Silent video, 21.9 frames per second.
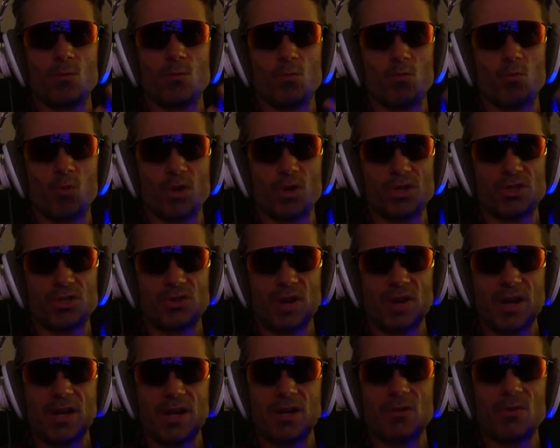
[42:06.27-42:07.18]
We're
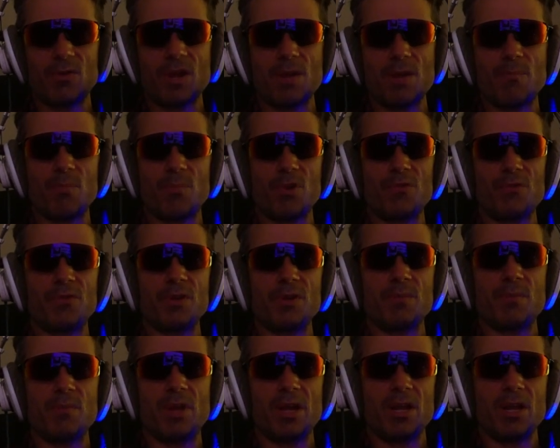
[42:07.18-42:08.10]
trying to create perfect
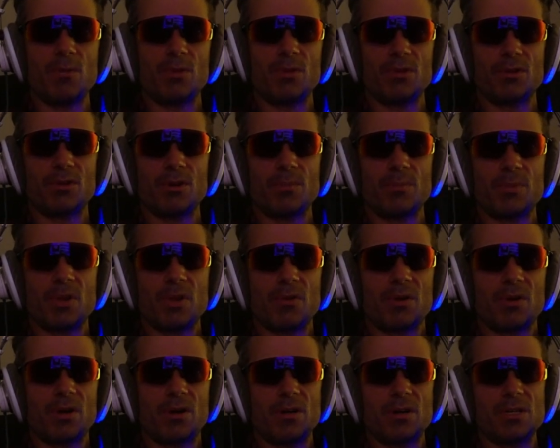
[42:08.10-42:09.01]
money with
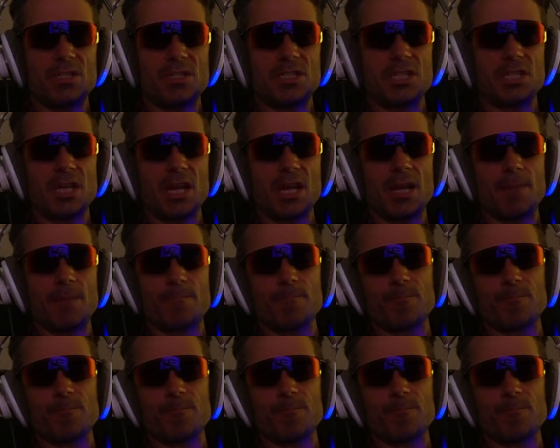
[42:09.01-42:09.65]
cryptocurrency.